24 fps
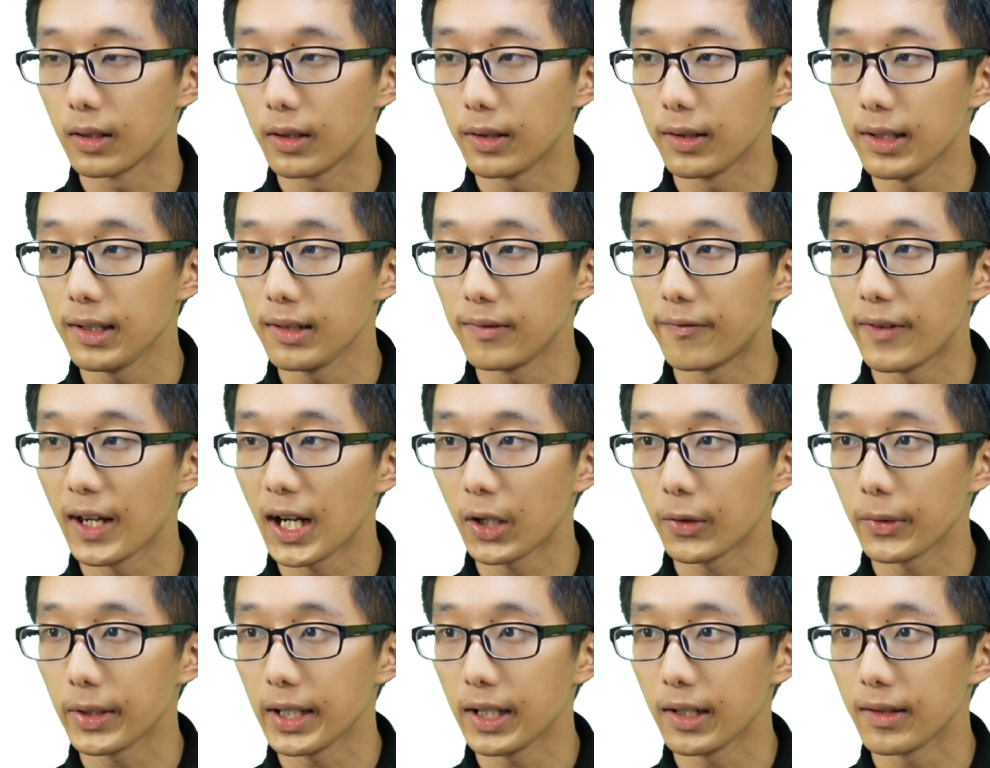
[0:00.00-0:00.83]
These
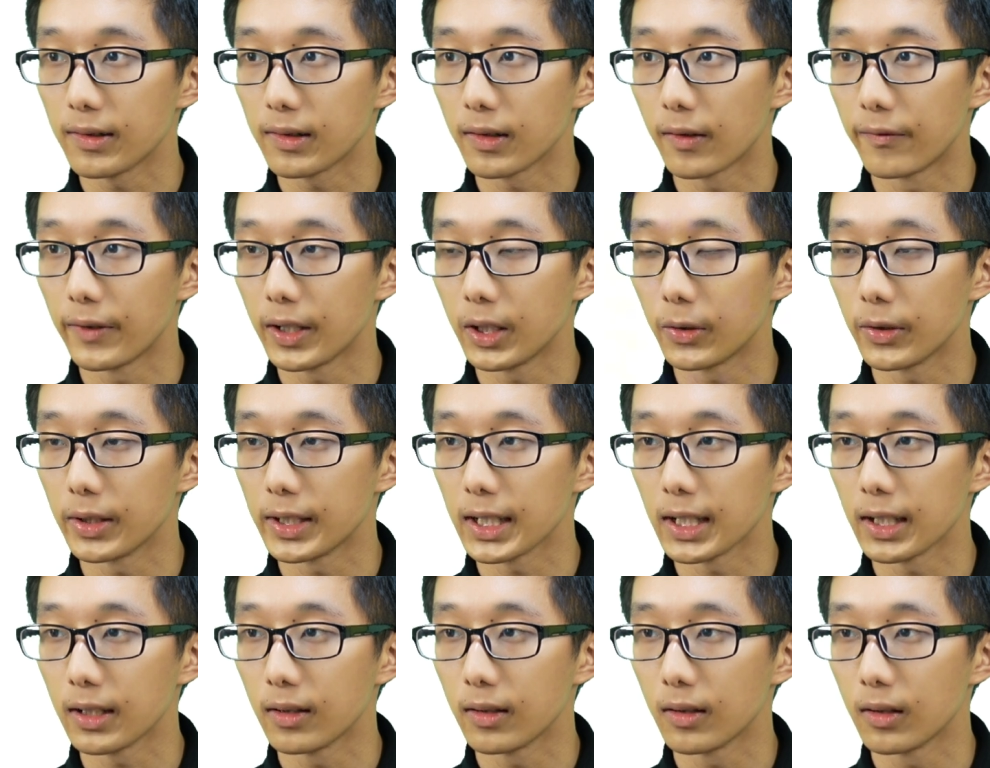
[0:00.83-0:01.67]
vary in
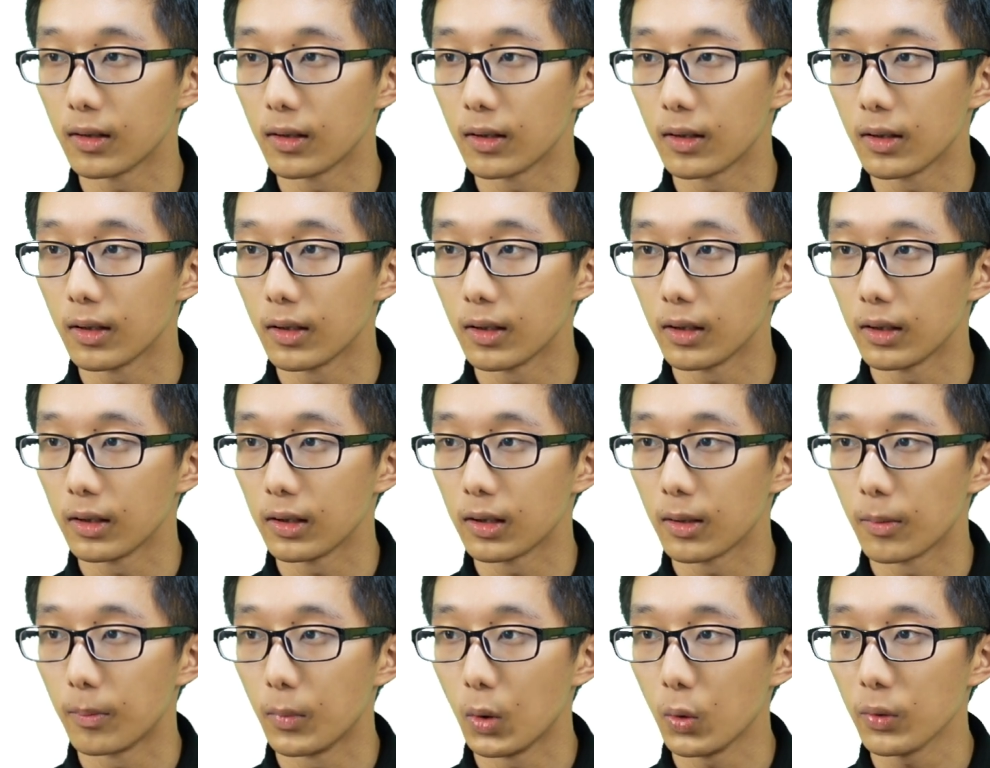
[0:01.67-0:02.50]
severity.
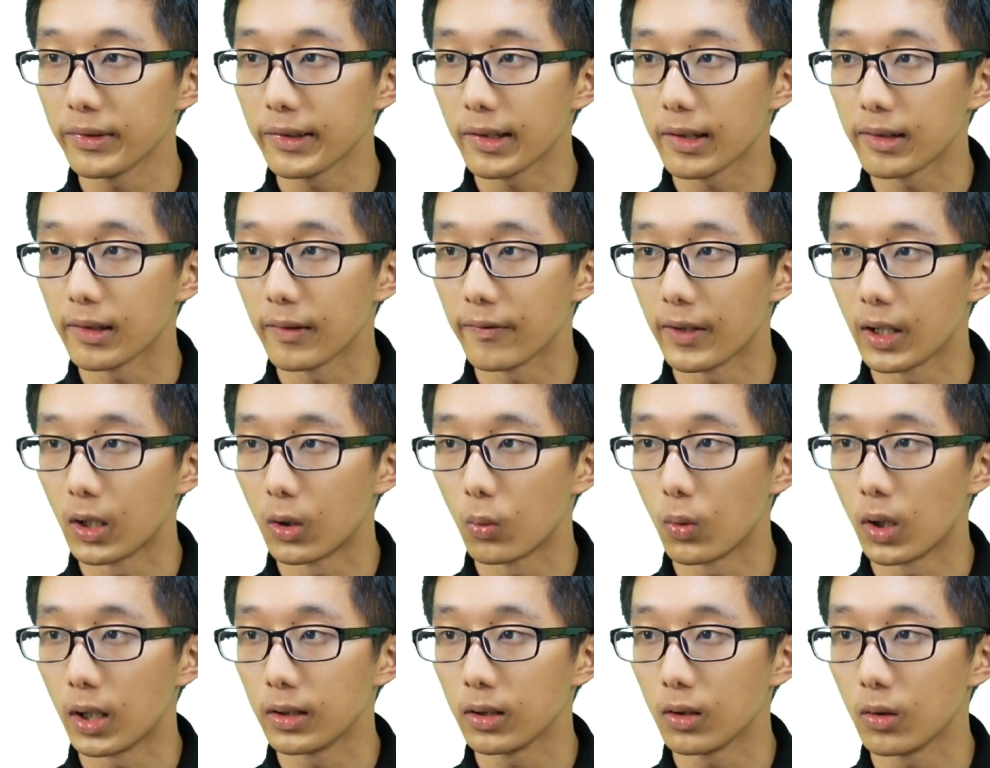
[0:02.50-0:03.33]
The most severe
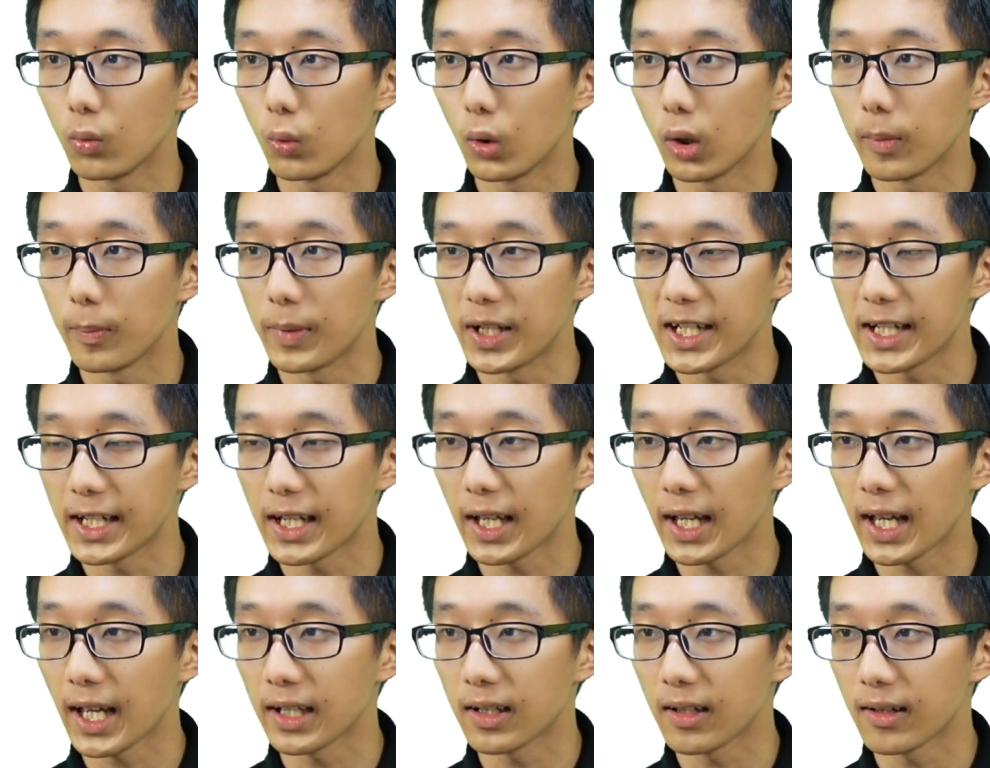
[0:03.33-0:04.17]
one would
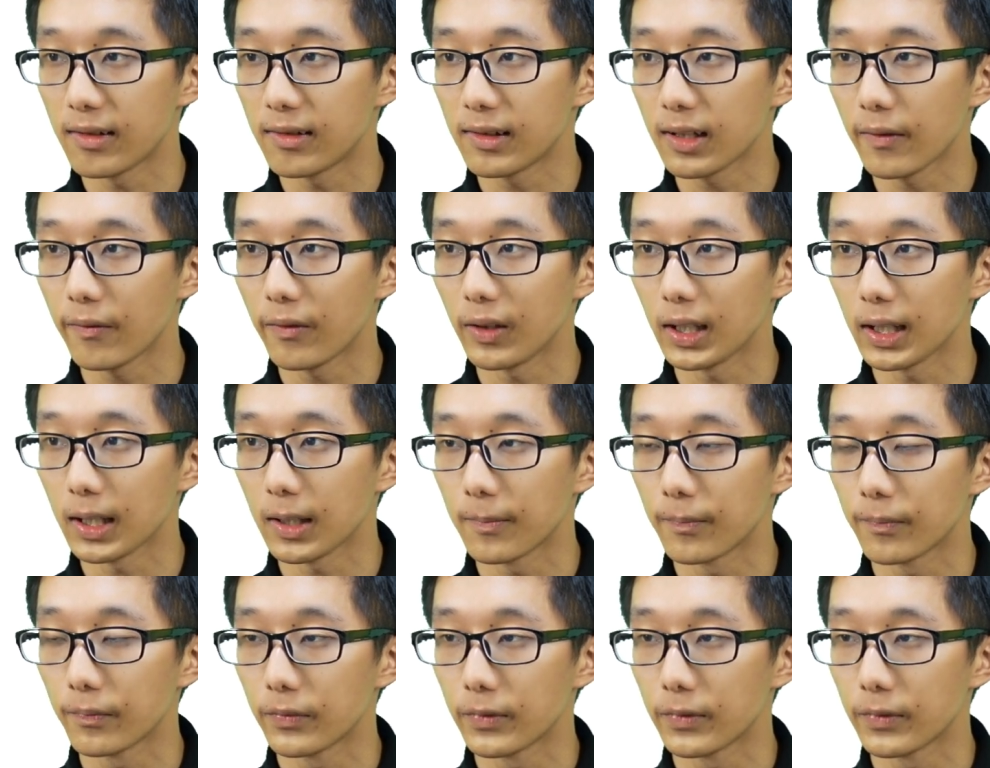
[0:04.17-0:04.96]
be anencephaly.